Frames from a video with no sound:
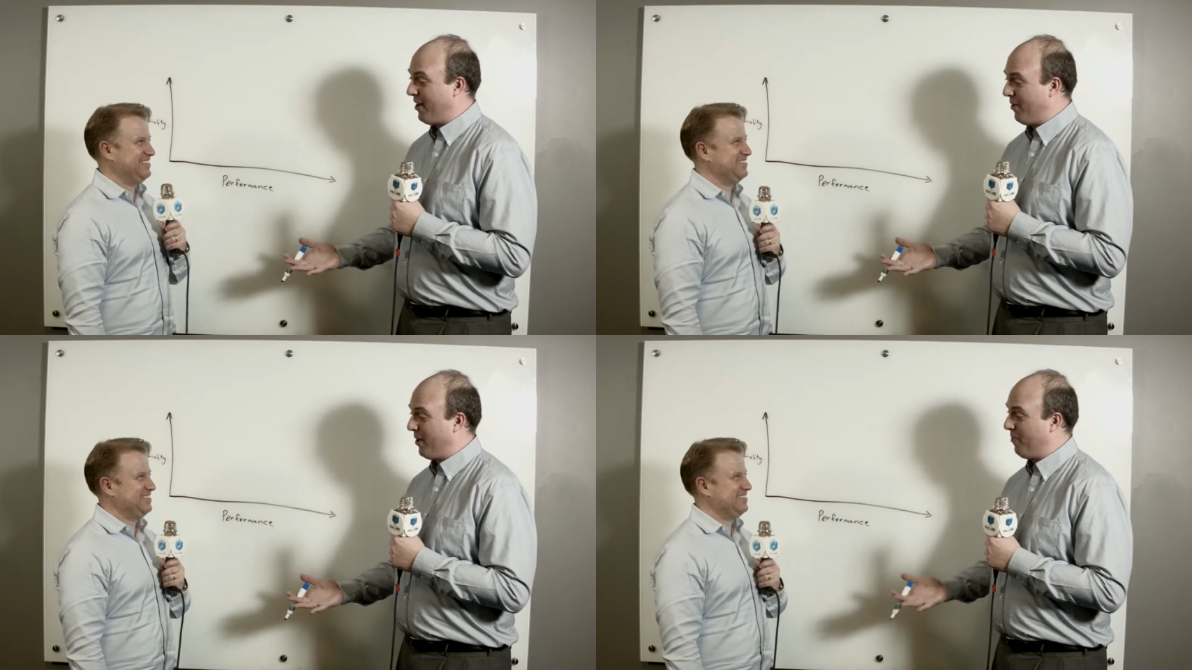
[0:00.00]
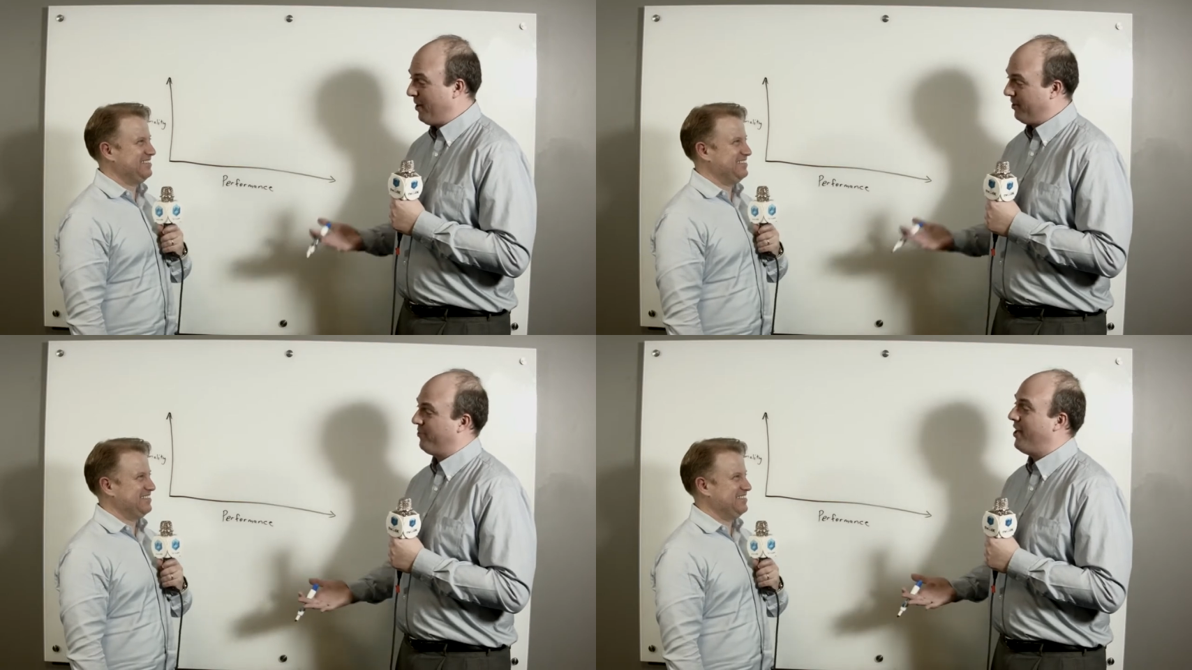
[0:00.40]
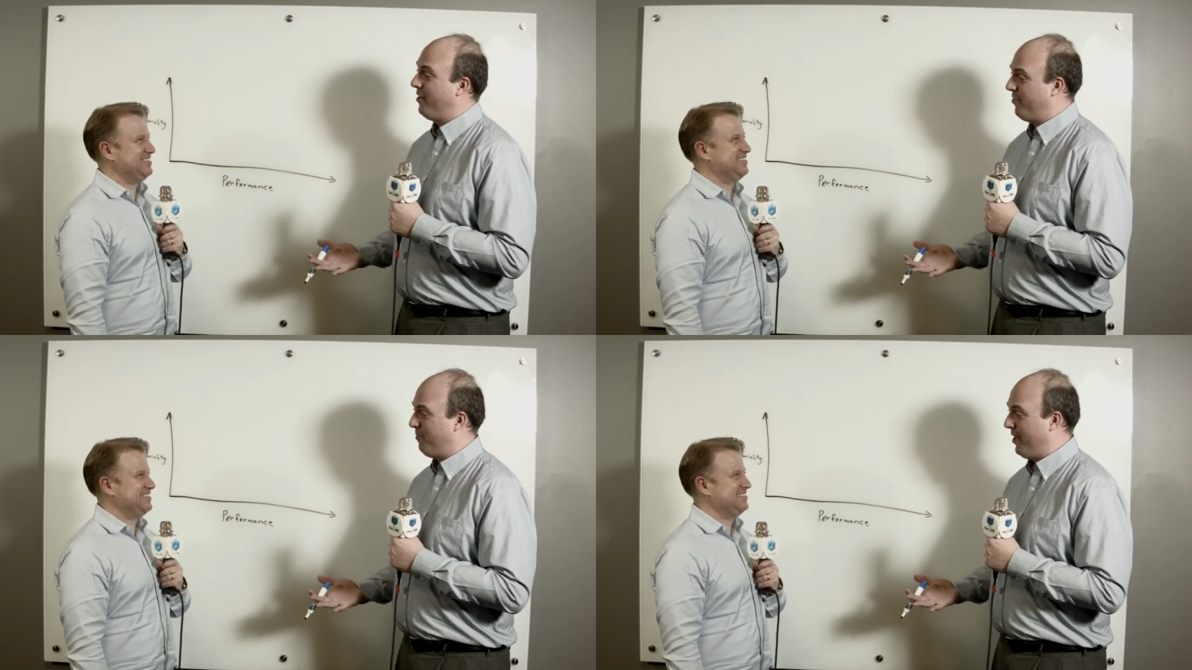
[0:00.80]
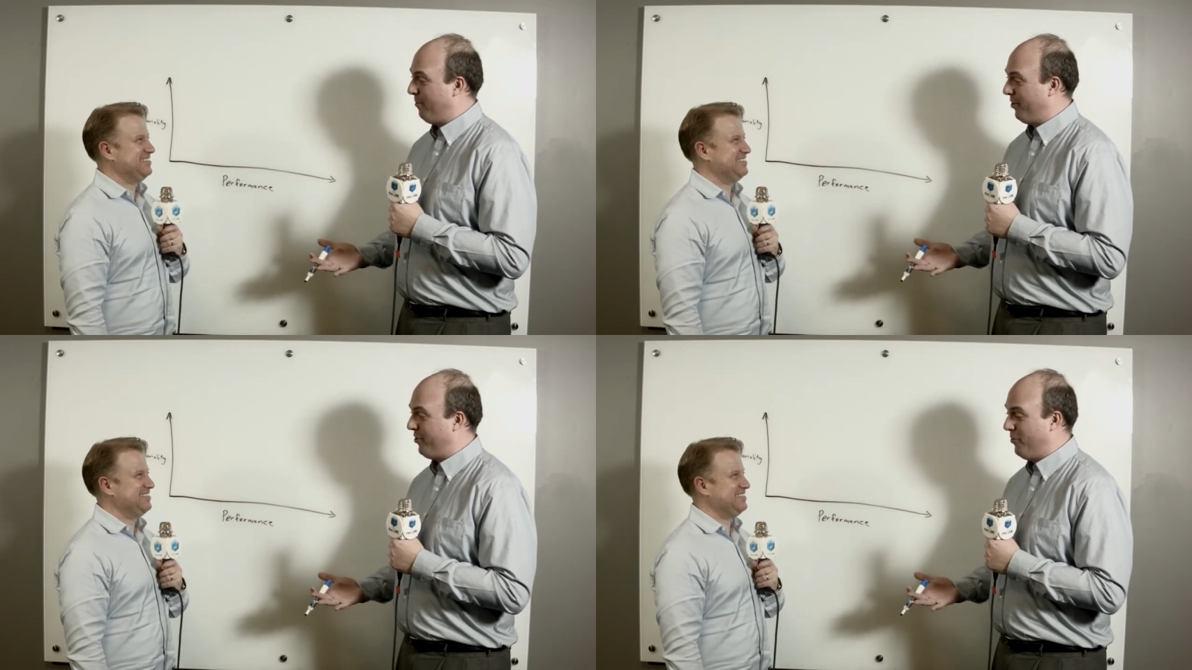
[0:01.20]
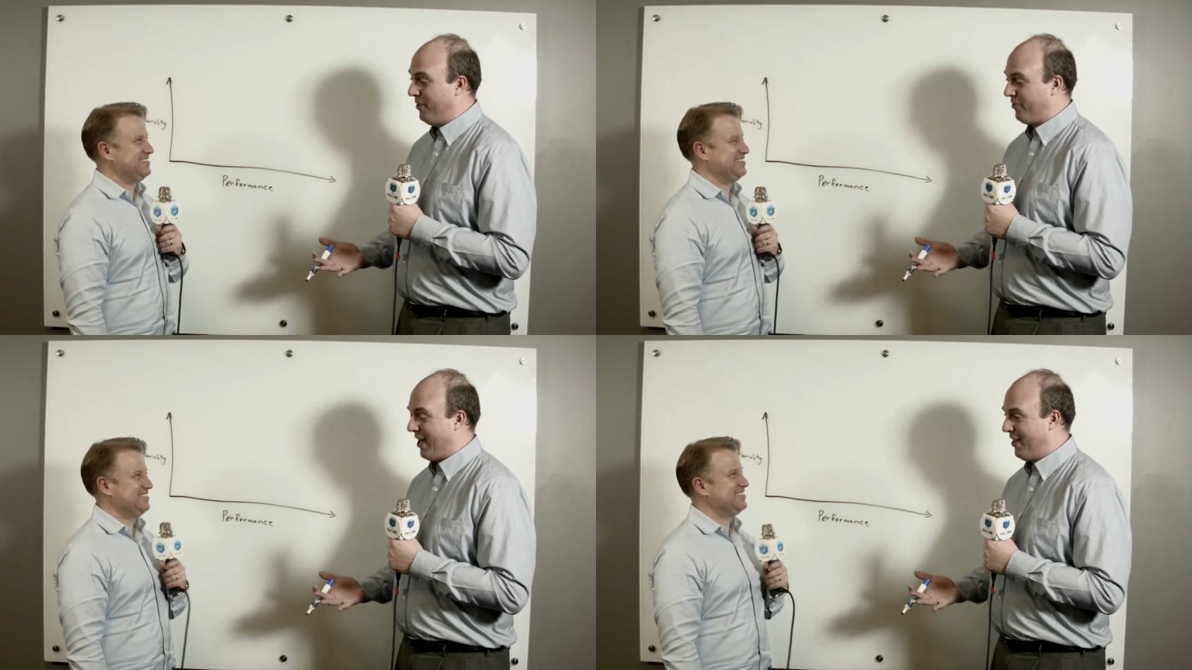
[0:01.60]
Speaker 1: Uh, what I'm excited to be able to do
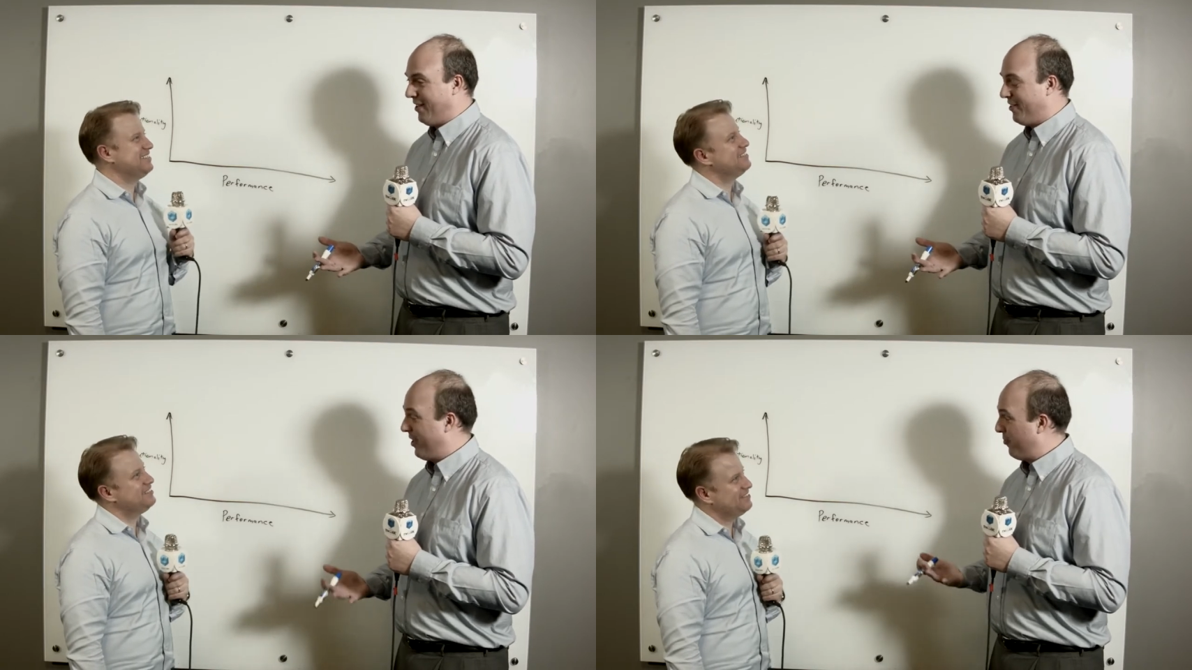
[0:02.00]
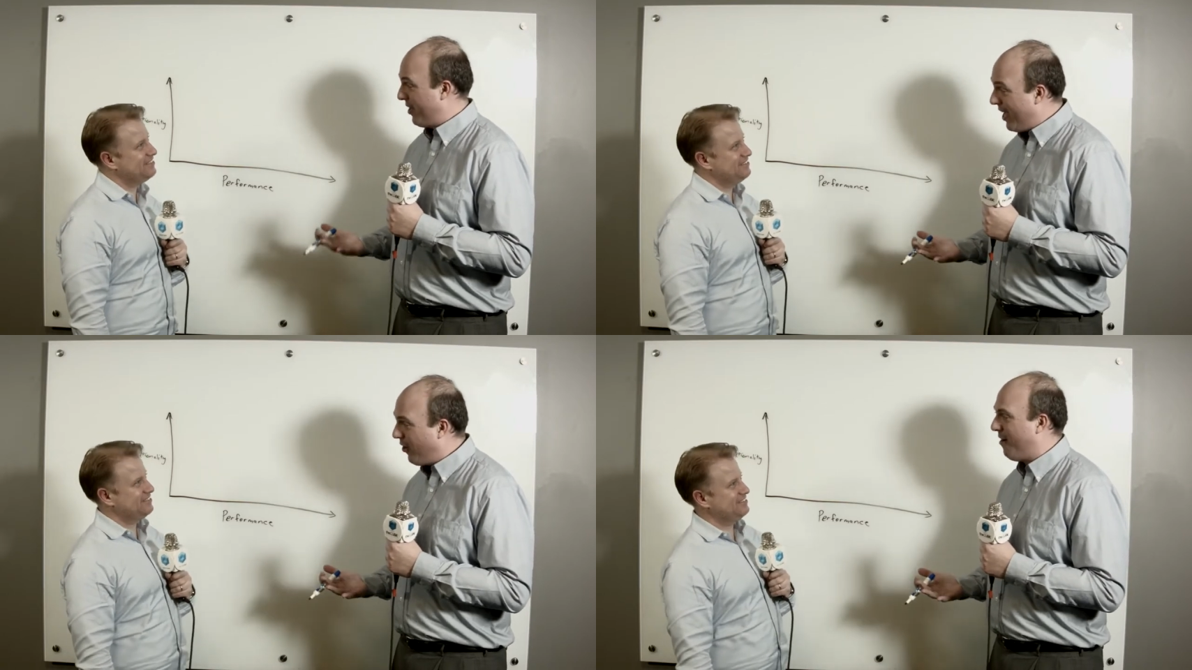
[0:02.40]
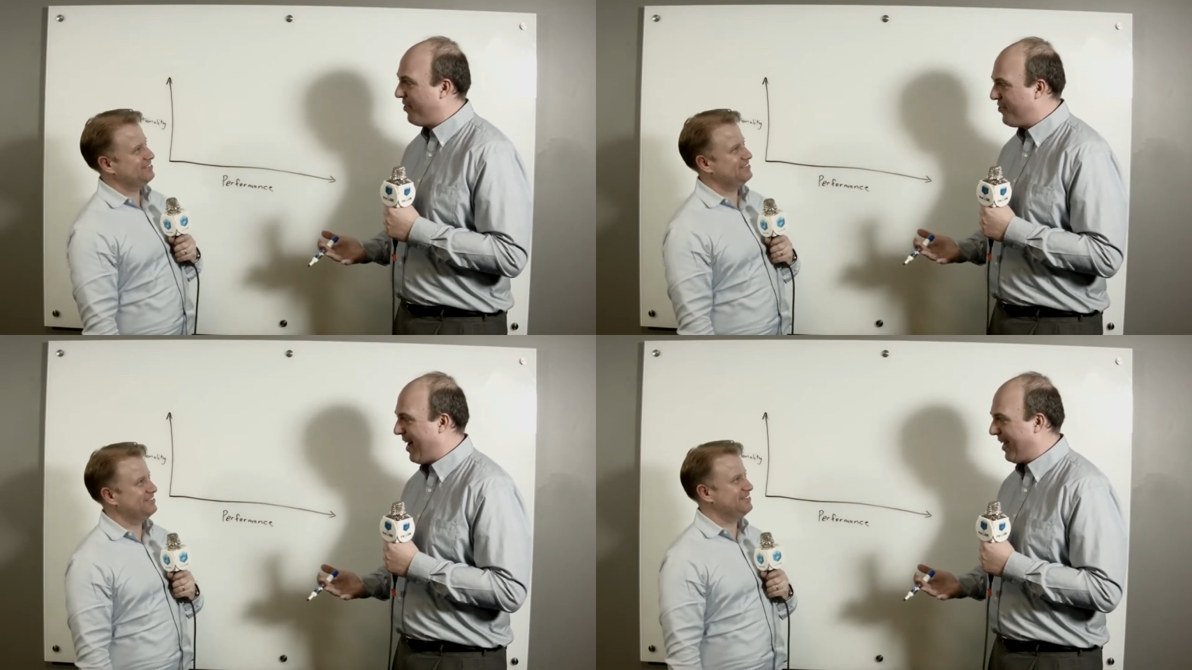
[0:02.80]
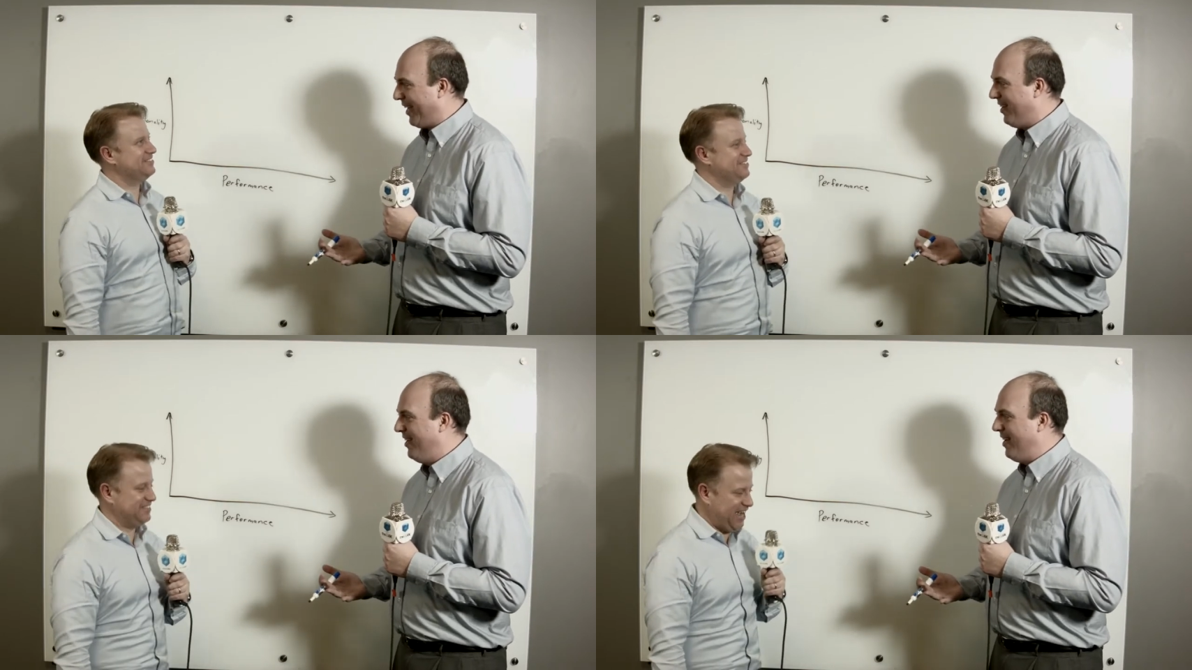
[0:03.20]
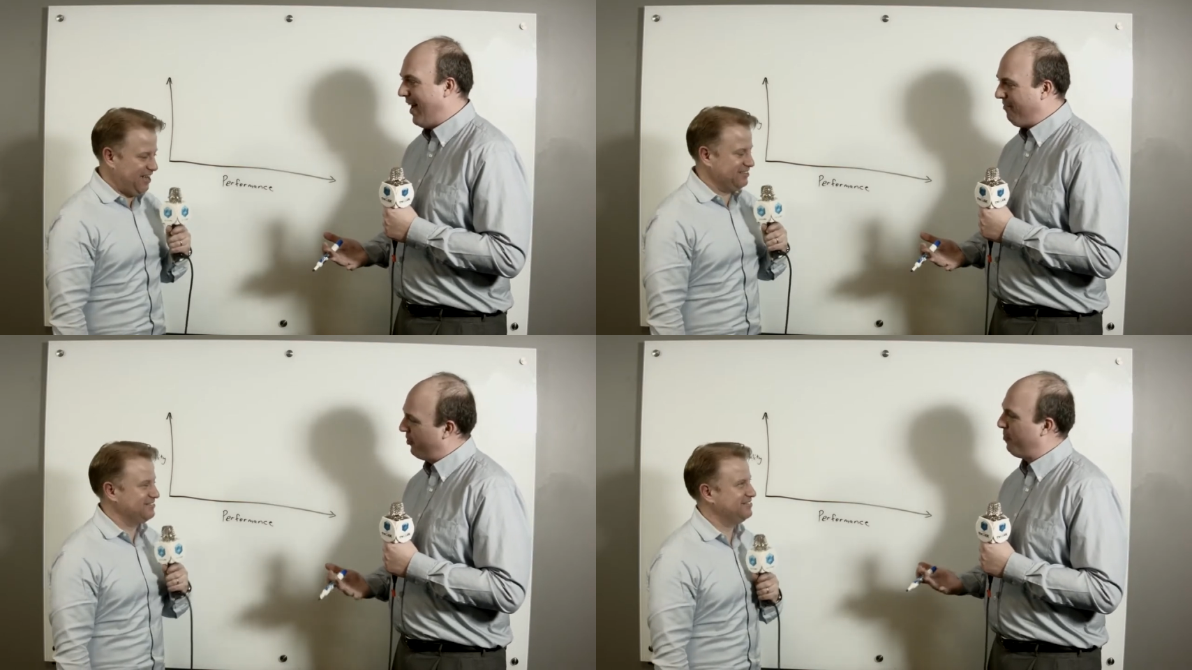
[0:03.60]
is kind of you know take off the jacket, yeah.
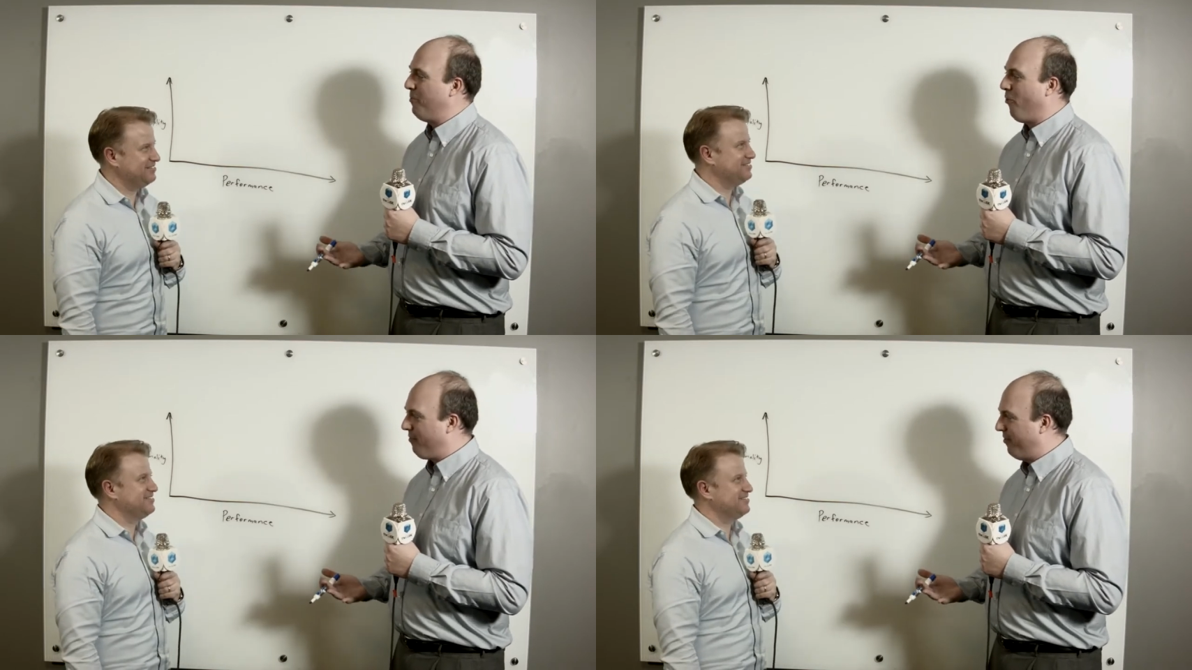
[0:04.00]
have a little bit more of